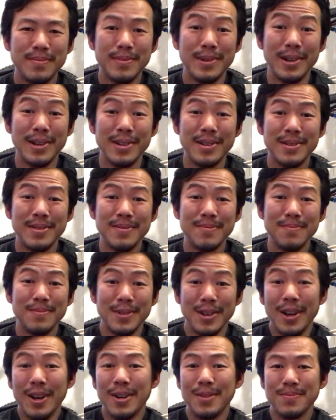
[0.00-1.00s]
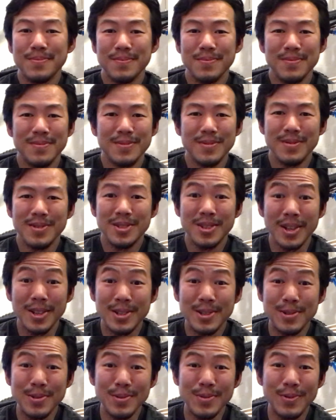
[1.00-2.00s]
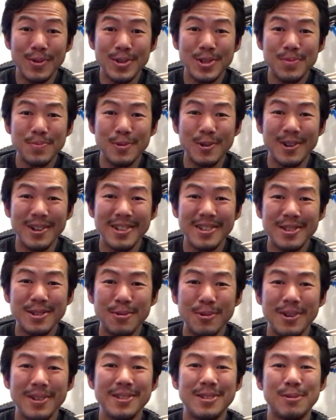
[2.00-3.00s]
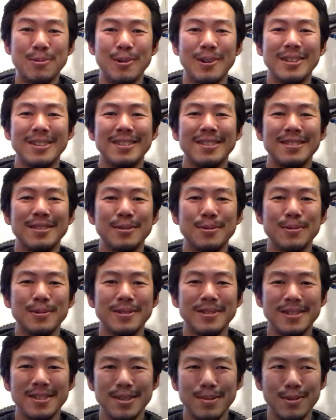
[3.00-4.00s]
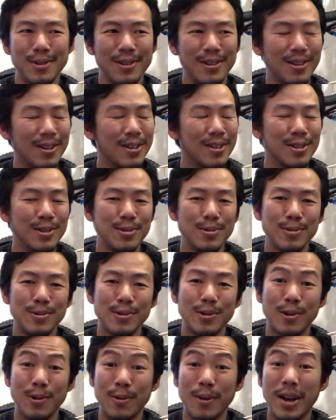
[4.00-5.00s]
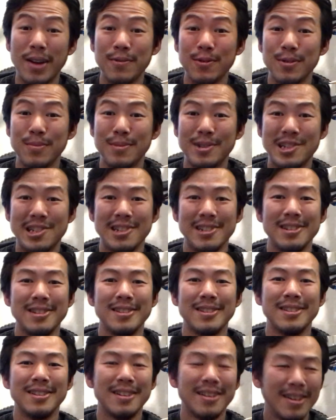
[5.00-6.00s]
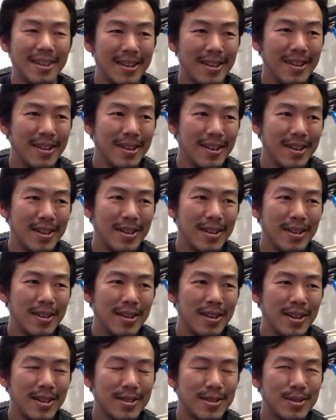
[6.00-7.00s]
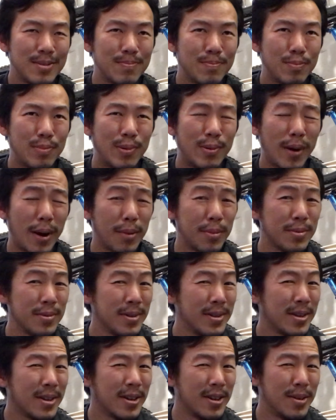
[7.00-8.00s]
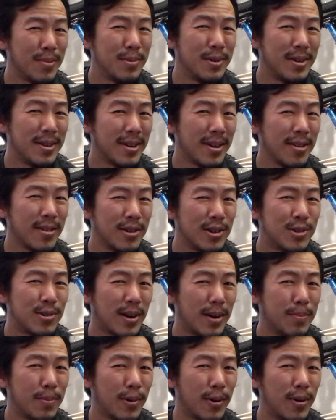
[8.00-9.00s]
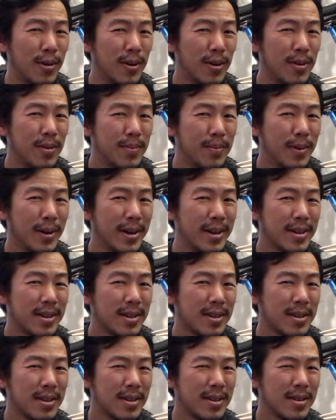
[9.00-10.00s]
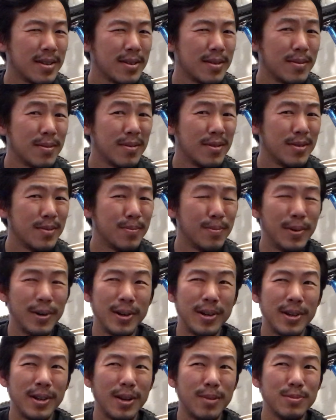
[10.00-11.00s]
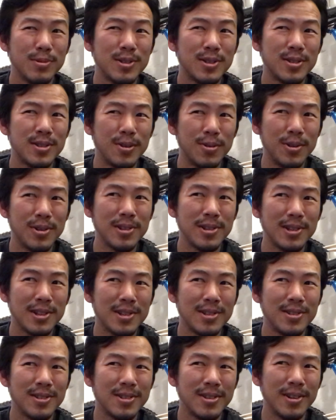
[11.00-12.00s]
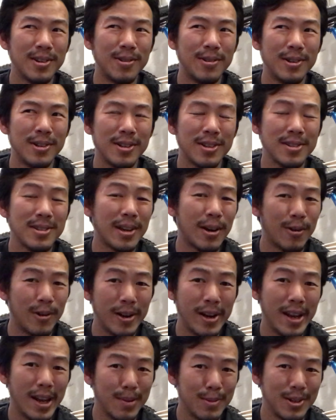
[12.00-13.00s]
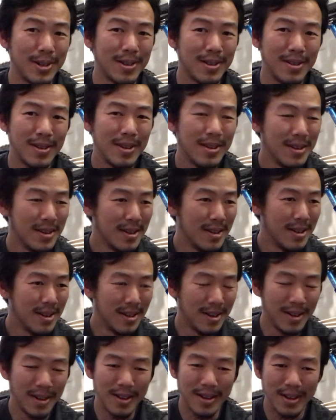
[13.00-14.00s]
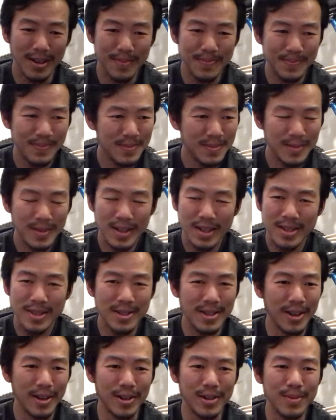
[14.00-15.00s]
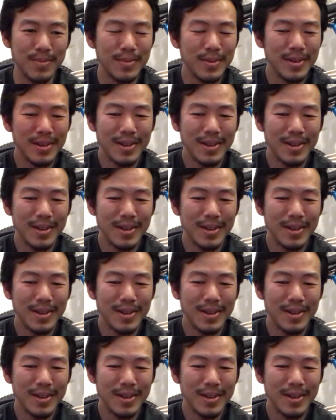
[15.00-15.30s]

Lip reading: But yeah, stay tuned for spring 2020. You will see me in a new gravel machine. It's probably going to be another drop bar bike, but I'm seriously considering the Sarah Hammond setup.